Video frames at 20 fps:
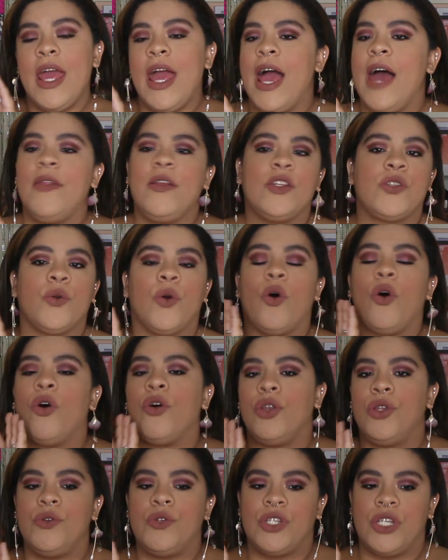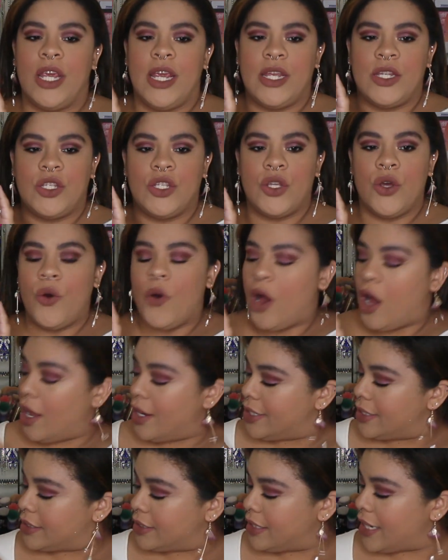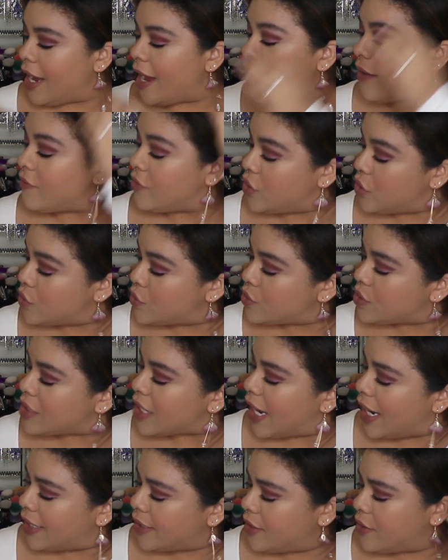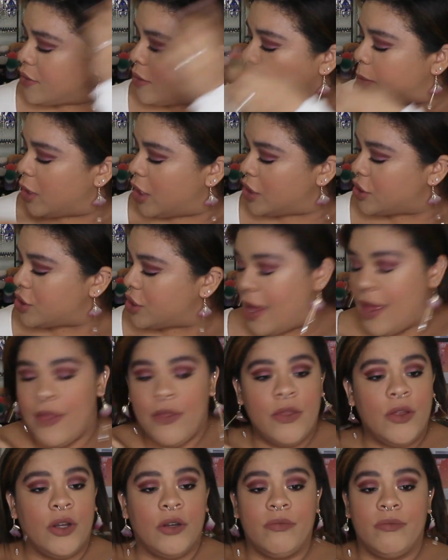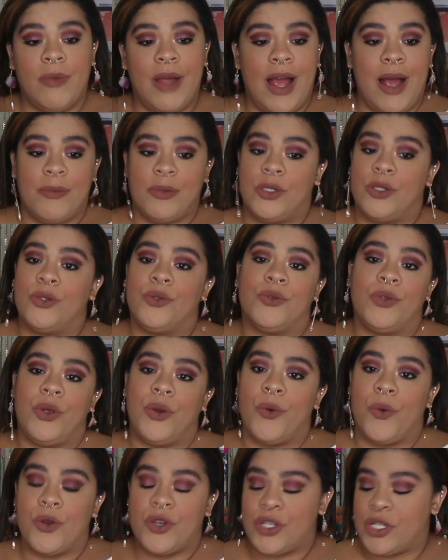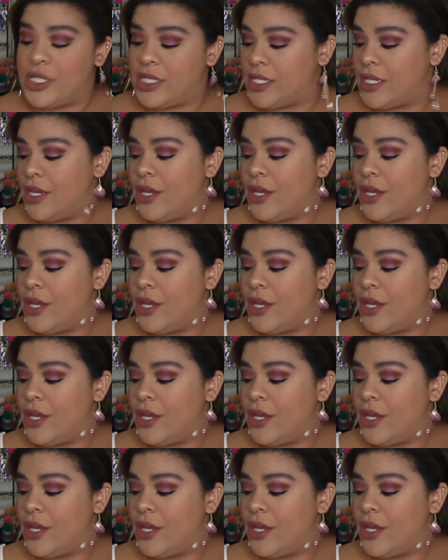And these are all new shades. So honestly, I've used the highlighter, the blush, and they're absolutely gorgeous.